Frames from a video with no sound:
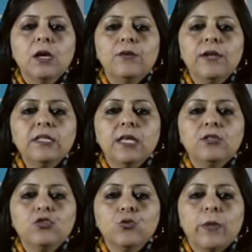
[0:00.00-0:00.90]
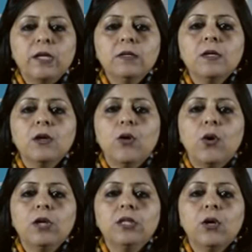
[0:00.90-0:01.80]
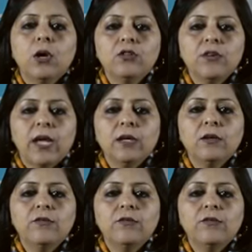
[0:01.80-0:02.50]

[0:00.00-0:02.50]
risk instrument, or the contract